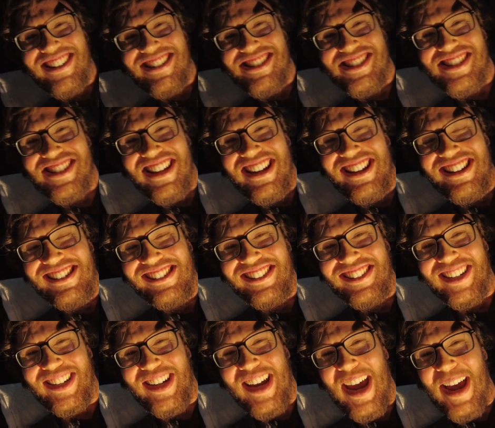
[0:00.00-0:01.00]
can see,
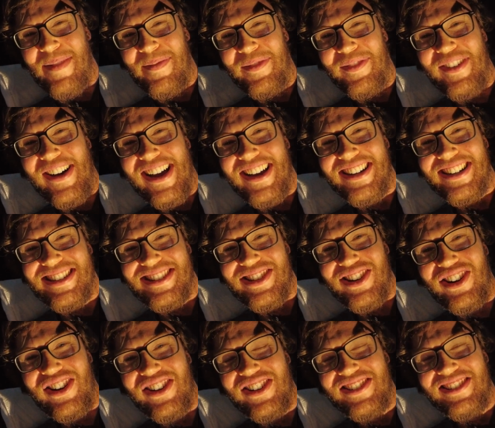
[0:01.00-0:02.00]
the campfire is
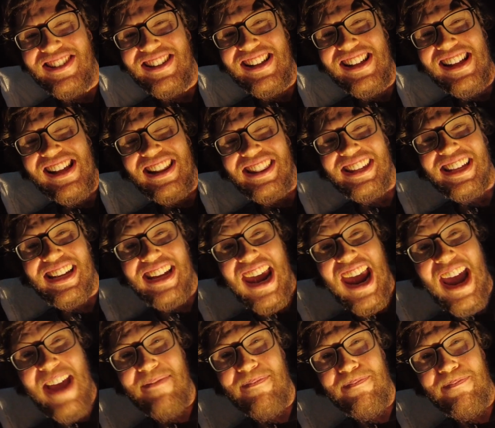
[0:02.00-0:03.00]
on. The
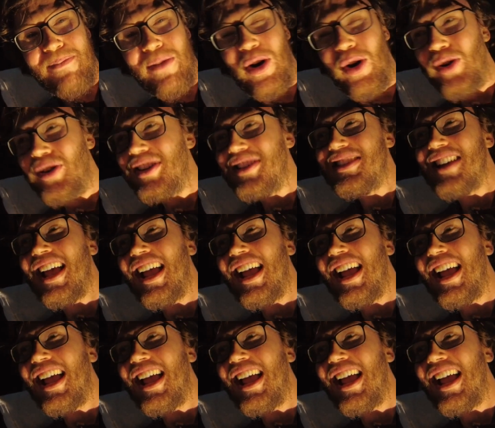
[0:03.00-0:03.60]
camp mode is